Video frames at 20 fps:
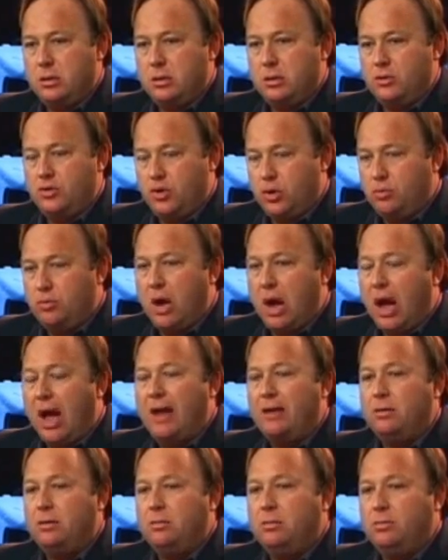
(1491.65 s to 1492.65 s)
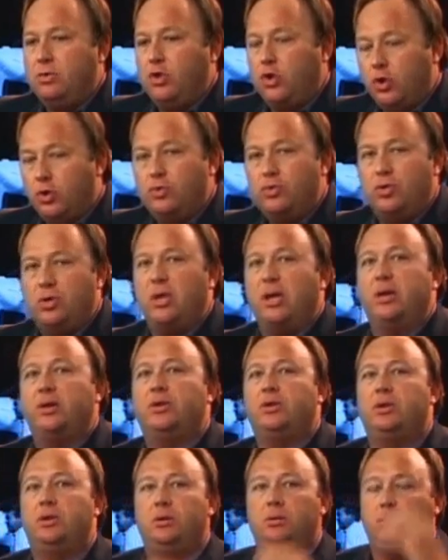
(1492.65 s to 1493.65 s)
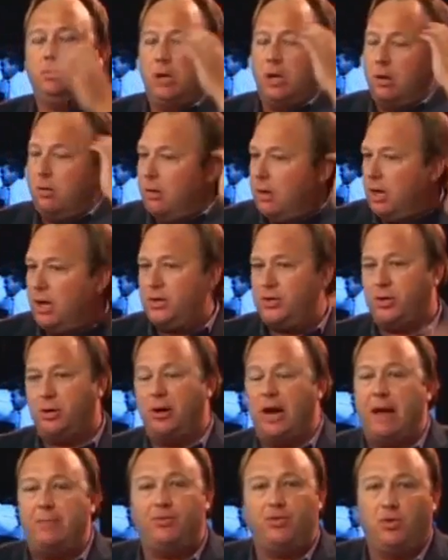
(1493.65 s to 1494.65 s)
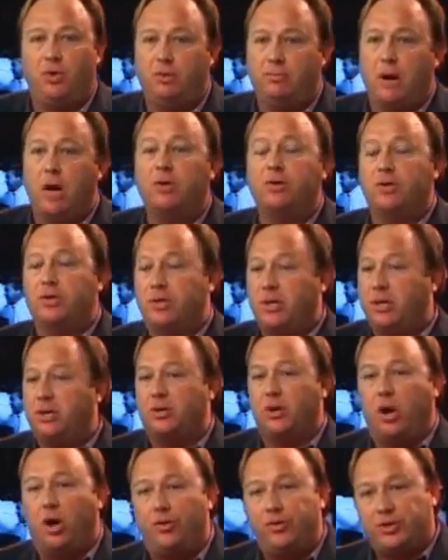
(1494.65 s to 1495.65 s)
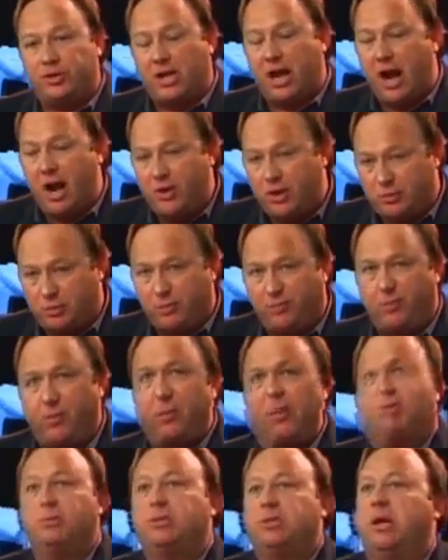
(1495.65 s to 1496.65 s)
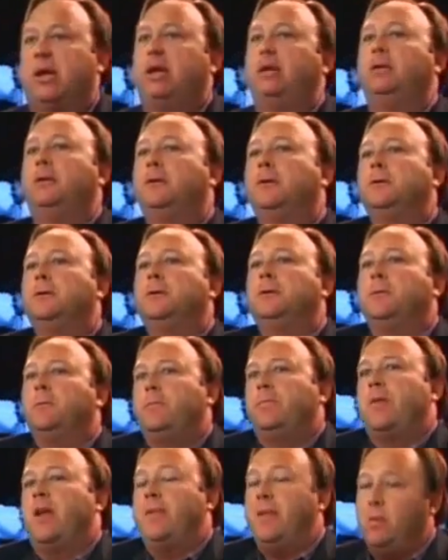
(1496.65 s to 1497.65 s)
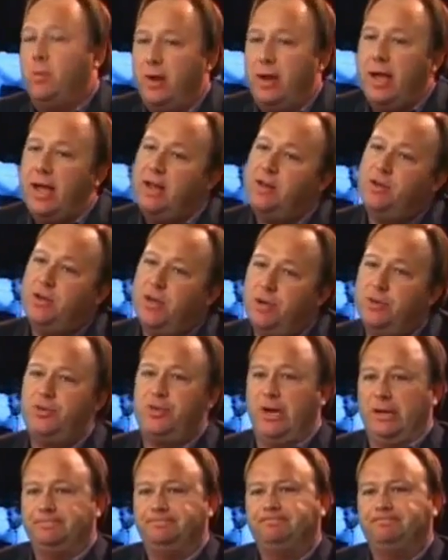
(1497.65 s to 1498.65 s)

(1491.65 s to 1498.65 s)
do not use this, you know, unless you're in an absolute emergency, as all the scientists before him said, and they went ahead and used it.